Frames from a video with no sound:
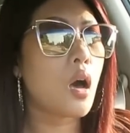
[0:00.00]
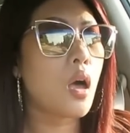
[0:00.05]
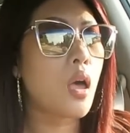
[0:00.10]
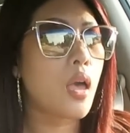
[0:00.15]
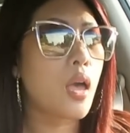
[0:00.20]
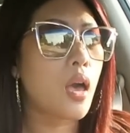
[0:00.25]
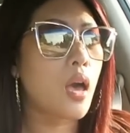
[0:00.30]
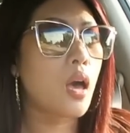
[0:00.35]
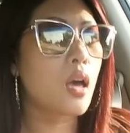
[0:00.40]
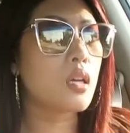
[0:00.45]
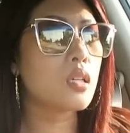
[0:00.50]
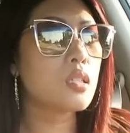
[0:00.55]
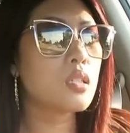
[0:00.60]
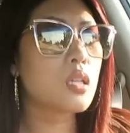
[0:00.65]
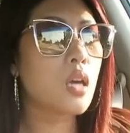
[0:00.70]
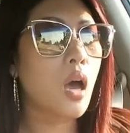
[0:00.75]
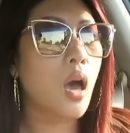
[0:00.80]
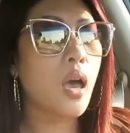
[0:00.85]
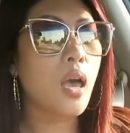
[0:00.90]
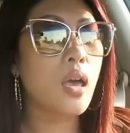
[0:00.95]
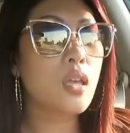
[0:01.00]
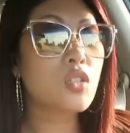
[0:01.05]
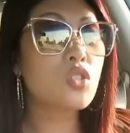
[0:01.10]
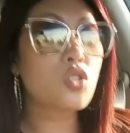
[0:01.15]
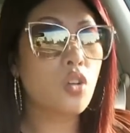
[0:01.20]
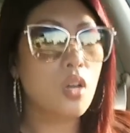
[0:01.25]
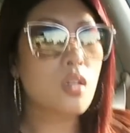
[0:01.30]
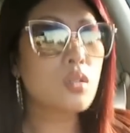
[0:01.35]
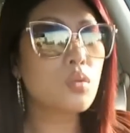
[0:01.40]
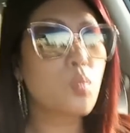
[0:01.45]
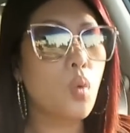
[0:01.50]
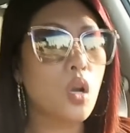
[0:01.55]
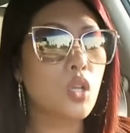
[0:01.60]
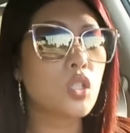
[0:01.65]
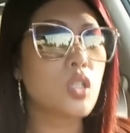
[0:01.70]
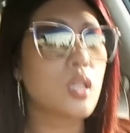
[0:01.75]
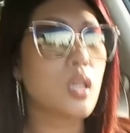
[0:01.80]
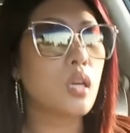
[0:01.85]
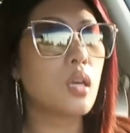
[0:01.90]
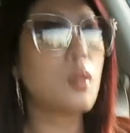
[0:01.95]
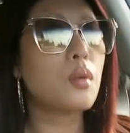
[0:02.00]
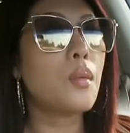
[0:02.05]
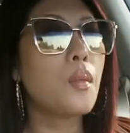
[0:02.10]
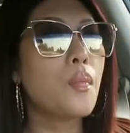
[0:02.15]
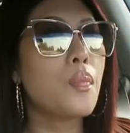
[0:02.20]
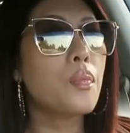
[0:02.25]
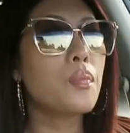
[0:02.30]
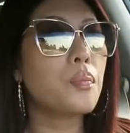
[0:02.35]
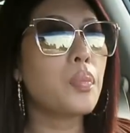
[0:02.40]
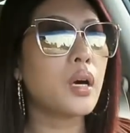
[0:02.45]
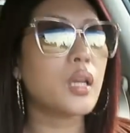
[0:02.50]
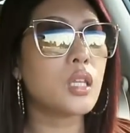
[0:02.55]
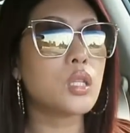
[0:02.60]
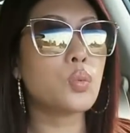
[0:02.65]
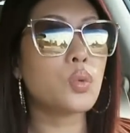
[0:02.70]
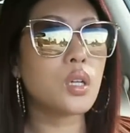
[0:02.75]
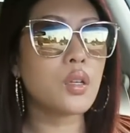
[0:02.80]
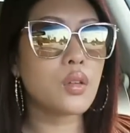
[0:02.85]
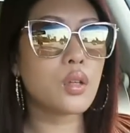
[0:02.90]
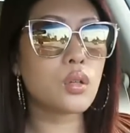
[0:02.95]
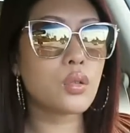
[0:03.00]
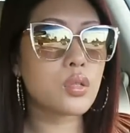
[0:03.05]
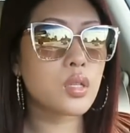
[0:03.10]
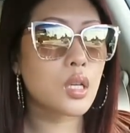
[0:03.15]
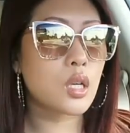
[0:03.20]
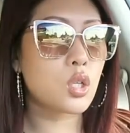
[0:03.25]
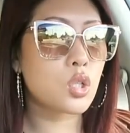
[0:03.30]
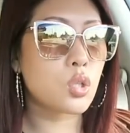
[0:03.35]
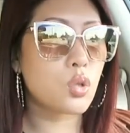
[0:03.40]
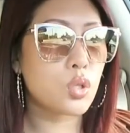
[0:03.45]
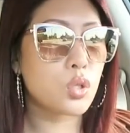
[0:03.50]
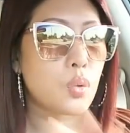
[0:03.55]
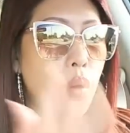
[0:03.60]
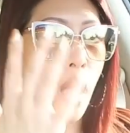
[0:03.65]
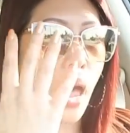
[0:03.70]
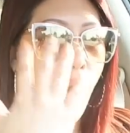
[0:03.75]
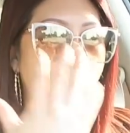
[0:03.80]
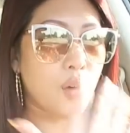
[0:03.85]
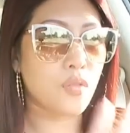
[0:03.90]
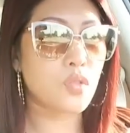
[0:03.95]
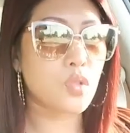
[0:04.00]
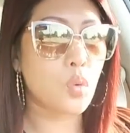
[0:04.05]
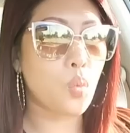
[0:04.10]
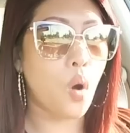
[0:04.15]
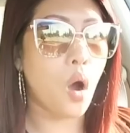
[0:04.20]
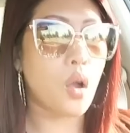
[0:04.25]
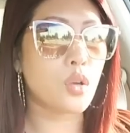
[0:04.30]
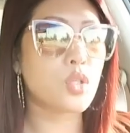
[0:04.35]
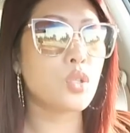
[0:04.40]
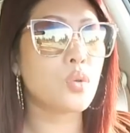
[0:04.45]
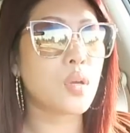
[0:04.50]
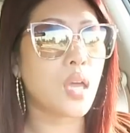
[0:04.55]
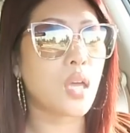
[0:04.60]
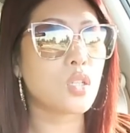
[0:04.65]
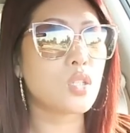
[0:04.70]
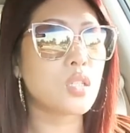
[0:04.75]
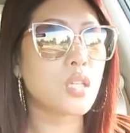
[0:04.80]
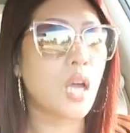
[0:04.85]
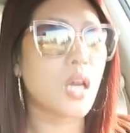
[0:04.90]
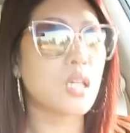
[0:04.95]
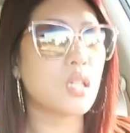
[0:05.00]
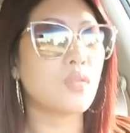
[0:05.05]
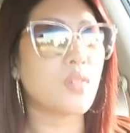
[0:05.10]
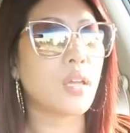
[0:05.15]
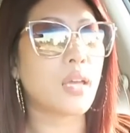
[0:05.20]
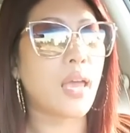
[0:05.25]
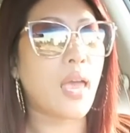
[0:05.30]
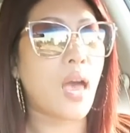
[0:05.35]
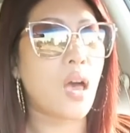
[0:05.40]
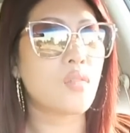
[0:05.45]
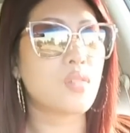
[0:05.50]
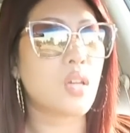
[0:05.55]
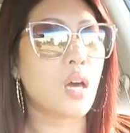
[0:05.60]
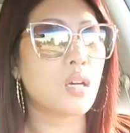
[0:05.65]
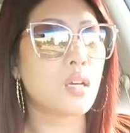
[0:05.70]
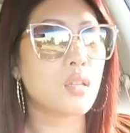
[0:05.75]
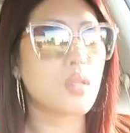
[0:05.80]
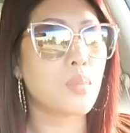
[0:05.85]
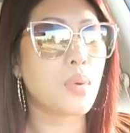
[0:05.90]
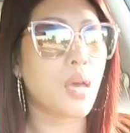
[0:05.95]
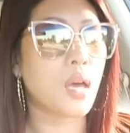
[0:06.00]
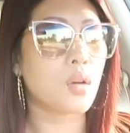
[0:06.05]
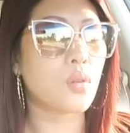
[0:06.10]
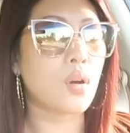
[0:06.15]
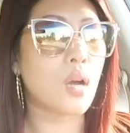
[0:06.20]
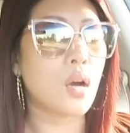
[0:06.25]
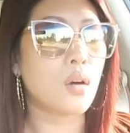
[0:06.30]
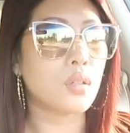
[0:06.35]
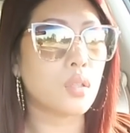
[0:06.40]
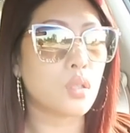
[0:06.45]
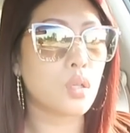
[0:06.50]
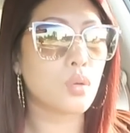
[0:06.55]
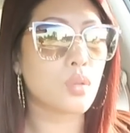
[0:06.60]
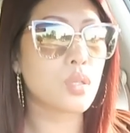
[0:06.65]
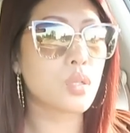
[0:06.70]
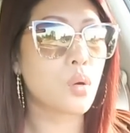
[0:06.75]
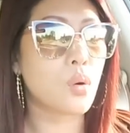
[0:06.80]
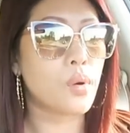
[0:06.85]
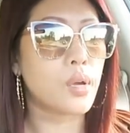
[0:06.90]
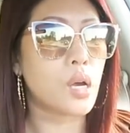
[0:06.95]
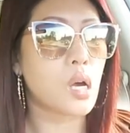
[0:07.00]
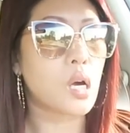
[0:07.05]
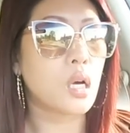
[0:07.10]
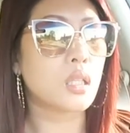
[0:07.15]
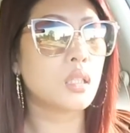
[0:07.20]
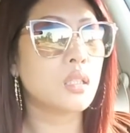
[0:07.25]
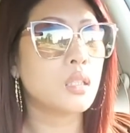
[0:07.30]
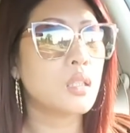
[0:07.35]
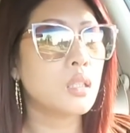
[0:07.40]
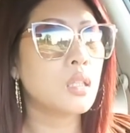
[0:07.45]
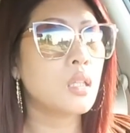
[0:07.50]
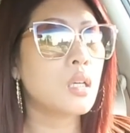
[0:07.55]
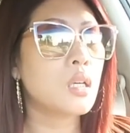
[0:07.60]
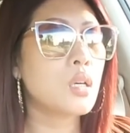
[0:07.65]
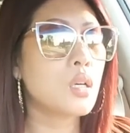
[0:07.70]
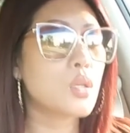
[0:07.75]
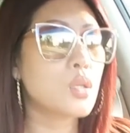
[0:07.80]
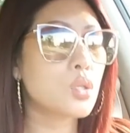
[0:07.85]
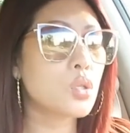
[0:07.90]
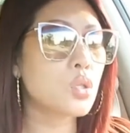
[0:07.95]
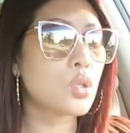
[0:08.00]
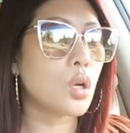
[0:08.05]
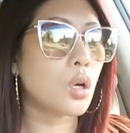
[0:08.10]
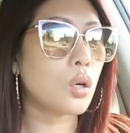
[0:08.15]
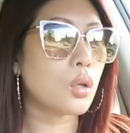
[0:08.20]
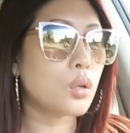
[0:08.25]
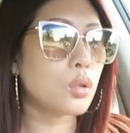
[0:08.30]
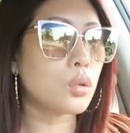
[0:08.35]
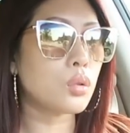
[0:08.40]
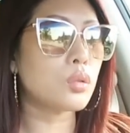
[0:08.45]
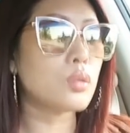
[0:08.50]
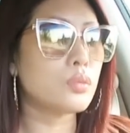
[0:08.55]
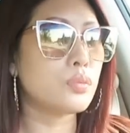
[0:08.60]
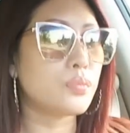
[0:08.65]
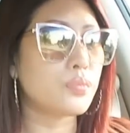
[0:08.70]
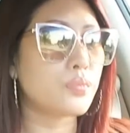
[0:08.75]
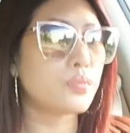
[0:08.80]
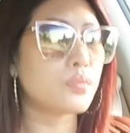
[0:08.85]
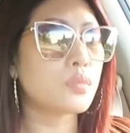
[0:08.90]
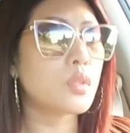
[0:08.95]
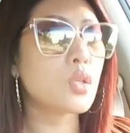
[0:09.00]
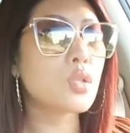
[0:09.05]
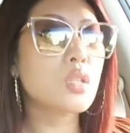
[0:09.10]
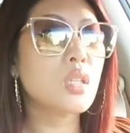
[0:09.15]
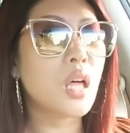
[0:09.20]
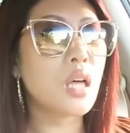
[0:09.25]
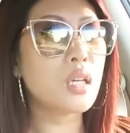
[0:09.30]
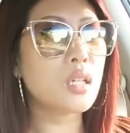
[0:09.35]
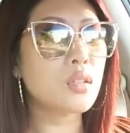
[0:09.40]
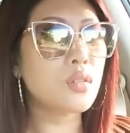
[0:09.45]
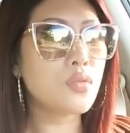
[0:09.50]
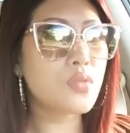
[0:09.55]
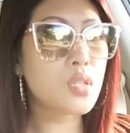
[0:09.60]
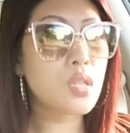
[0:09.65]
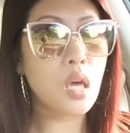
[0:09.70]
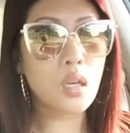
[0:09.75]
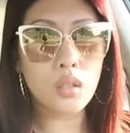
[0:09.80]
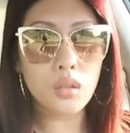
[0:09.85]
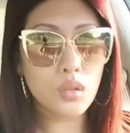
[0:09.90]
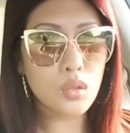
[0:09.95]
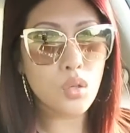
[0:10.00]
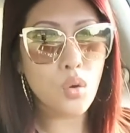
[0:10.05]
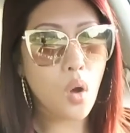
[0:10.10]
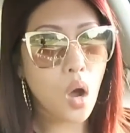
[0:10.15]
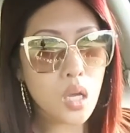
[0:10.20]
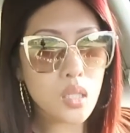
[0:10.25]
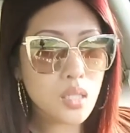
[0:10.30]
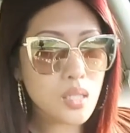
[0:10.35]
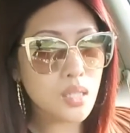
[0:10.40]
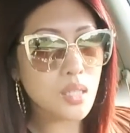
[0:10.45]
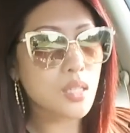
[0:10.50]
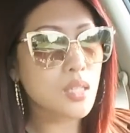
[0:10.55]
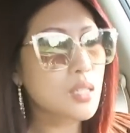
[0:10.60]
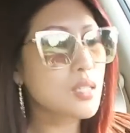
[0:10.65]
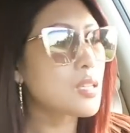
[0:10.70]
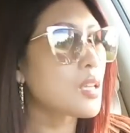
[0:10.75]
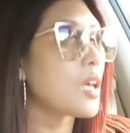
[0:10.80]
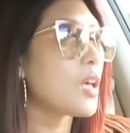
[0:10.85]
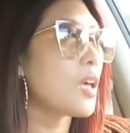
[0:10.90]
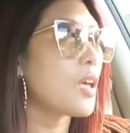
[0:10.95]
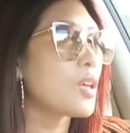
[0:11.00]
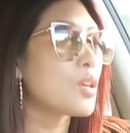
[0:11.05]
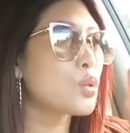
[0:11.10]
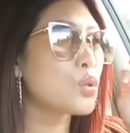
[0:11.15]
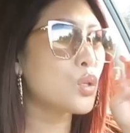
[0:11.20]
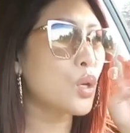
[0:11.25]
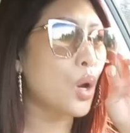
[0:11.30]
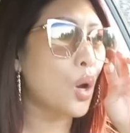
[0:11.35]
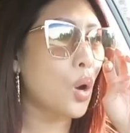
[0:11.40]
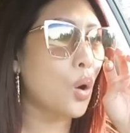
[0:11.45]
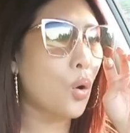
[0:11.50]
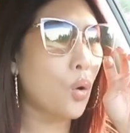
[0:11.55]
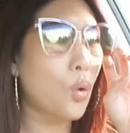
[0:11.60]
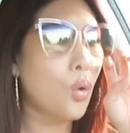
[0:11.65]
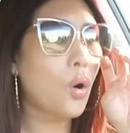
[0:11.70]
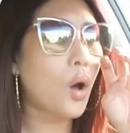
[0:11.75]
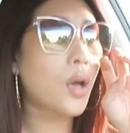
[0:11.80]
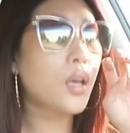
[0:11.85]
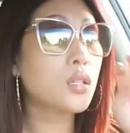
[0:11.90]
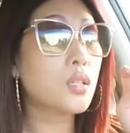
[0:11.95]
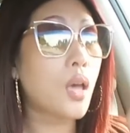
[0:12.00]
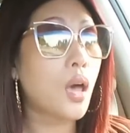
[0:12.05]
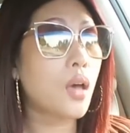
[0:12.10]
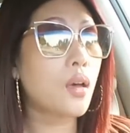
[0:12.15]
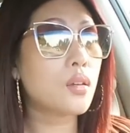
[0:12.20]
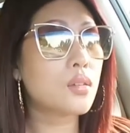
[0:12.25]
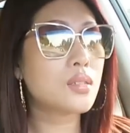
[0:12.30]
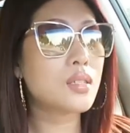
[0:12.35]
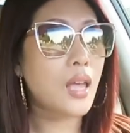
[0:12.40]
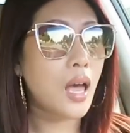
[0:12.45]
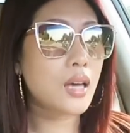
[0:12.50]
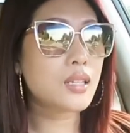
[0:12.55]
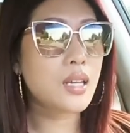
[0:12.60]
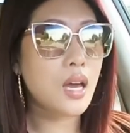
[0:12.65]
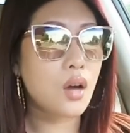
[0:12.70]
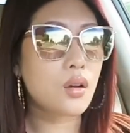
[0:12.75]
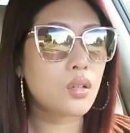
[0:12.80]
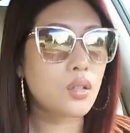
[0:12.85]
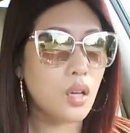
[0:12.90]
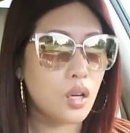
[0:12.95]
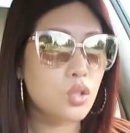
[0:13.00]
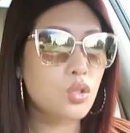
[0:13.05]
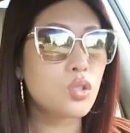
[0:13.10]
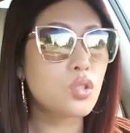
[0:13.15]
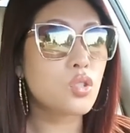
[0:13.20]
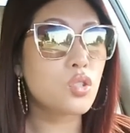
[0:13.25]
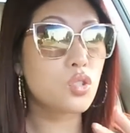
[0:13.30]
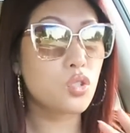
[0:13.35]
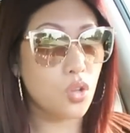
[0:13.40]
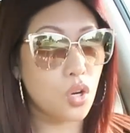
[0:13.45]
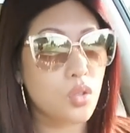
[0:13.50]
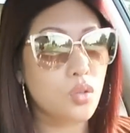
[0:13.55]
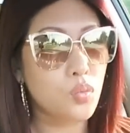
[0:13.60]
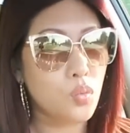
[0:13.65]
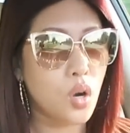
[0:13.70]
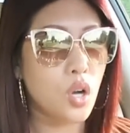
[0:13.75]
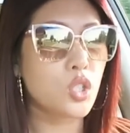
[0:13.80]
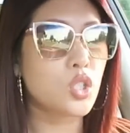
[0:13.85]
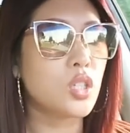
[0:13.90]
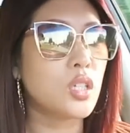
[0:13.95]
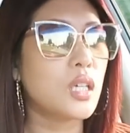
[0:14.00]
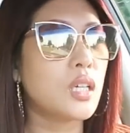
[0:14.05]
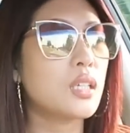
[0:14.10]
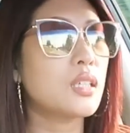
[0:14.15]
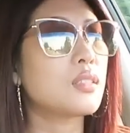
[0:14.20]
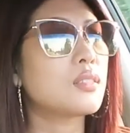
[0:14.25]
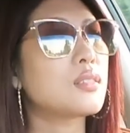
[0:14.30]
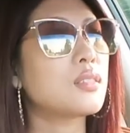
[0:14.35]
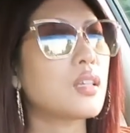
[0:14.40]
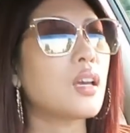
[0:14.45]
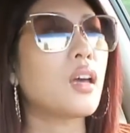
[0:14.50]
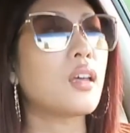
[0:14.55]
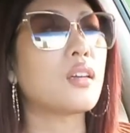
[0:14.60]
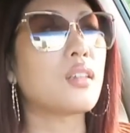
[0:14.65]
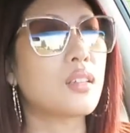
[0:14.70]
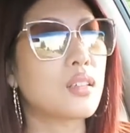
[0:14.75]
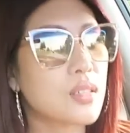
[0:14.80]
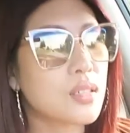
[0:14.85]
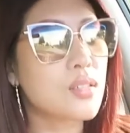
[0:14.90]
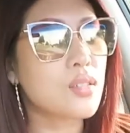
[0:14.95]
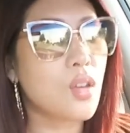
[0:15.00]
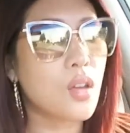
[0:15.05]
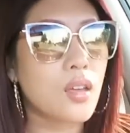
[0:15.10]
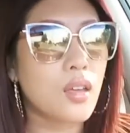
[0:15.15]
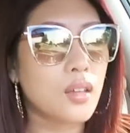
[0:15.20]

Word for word: and I had started watching it, but it's one of those like shows you have to watch. You can't just kind of like have it on in the background and know what's going on. So there's a lot of subtle nuances. So I sat down and actually just started watching it, and it is,